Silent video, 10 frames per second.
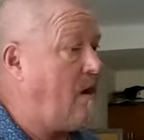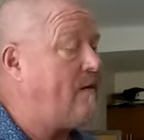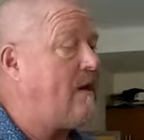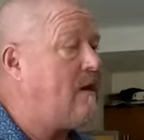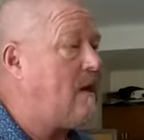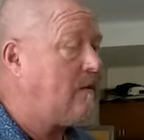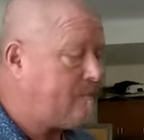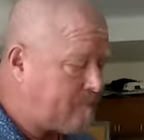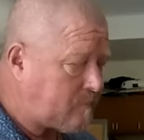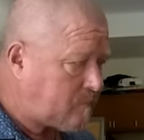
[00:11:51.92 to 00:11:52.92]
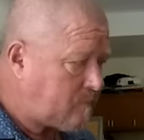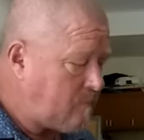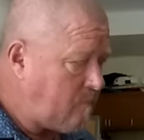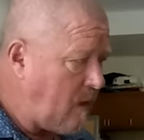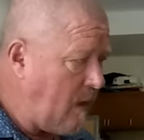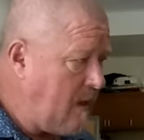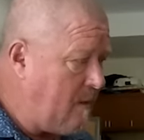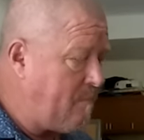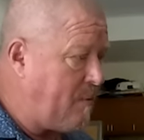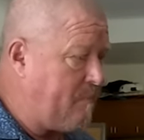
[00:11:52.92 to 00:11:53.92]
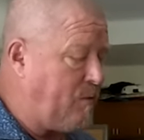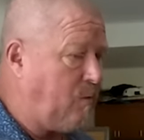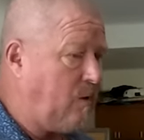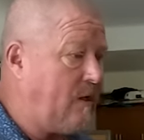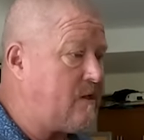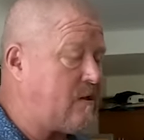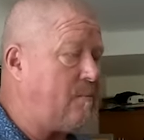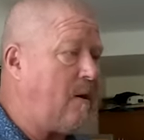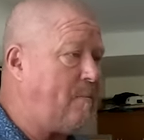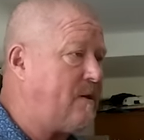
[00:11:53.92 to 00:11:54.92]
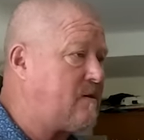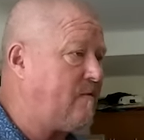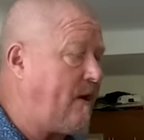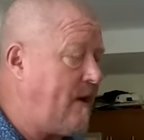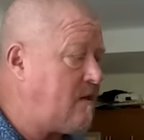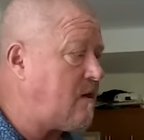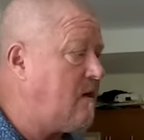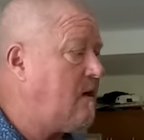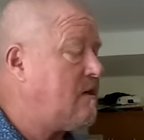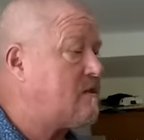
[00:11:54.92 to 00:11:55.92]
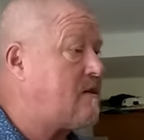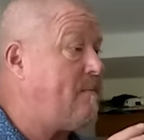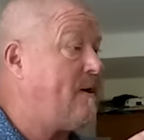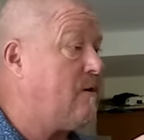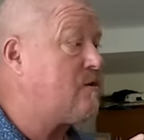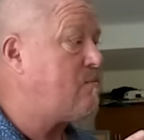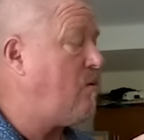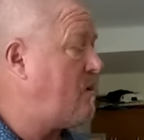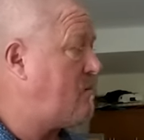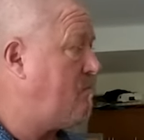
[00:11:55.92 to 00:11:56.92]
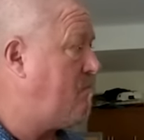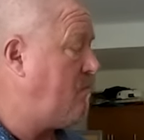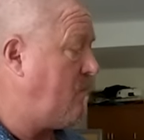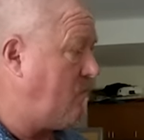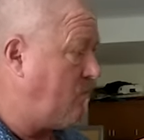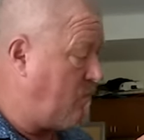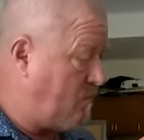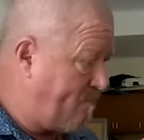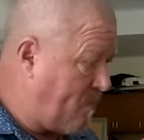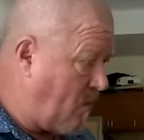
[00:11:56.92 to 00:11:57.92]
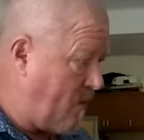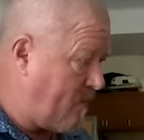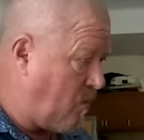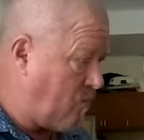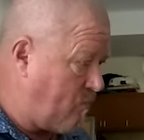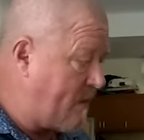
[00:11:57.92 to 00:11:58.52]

but over here, um, people will lease a, a, piece of land. Someone else might buy or